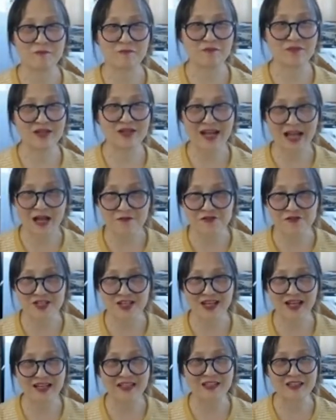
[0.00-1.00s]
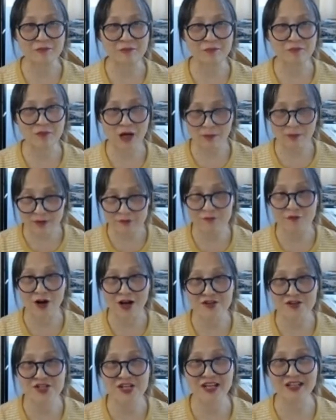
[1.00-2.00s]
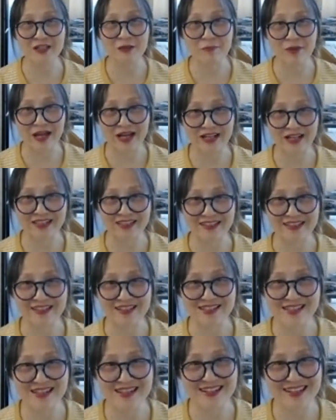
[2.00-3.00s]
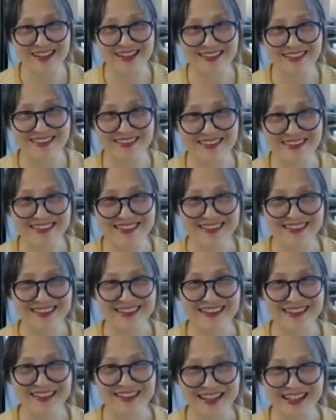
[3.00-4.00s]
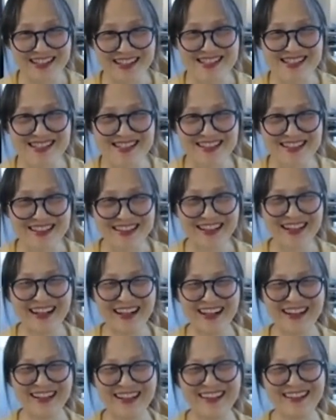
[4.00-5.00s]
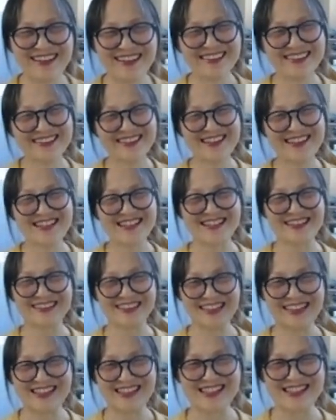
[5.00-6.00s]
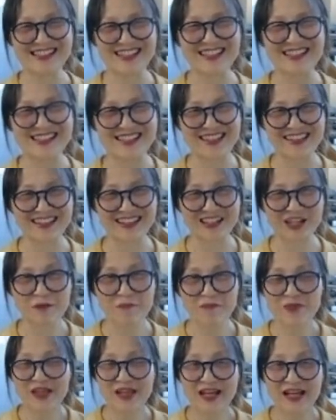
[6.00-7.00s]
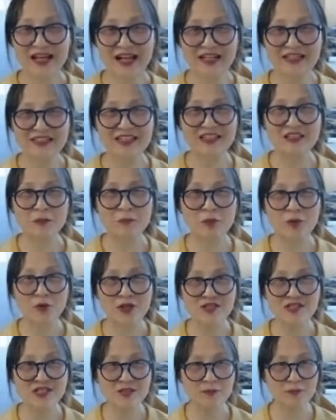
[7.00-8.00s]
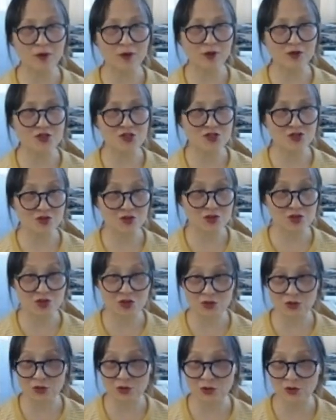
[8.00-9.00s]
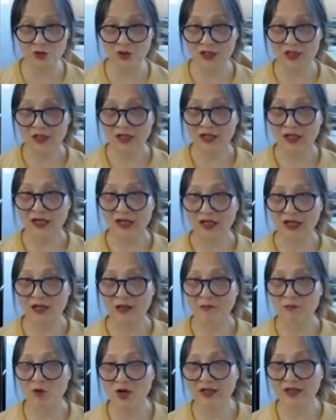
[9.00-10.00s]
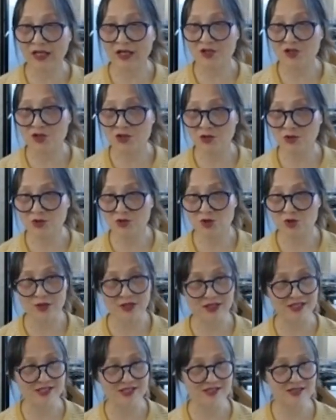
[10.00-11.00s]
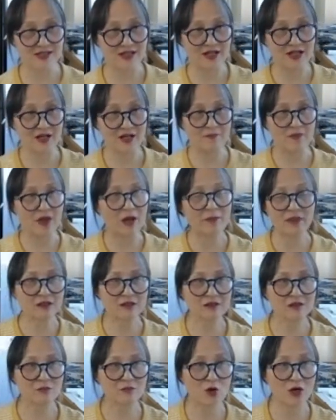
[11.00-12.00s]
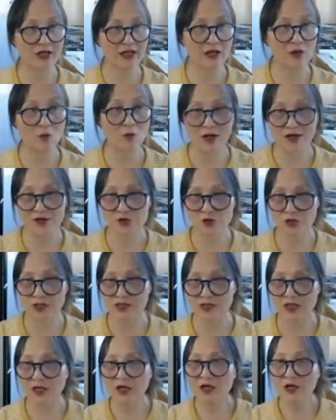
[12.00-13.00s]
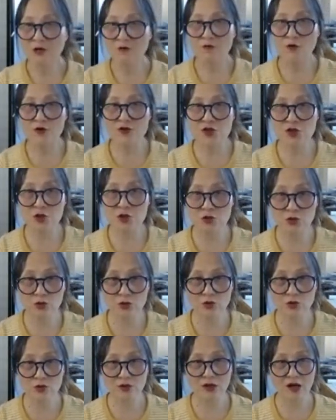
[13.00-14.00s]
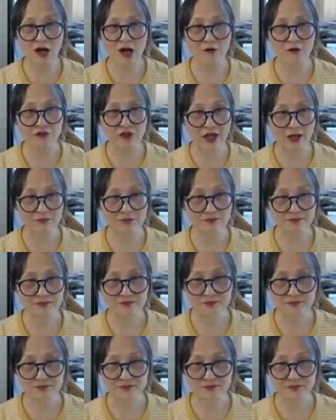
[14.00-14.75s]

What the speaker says: left and front and back, isn't it? Yes. So it's easier. And the principle to do more than 2 trees, more than 1 trees. For 2 of them,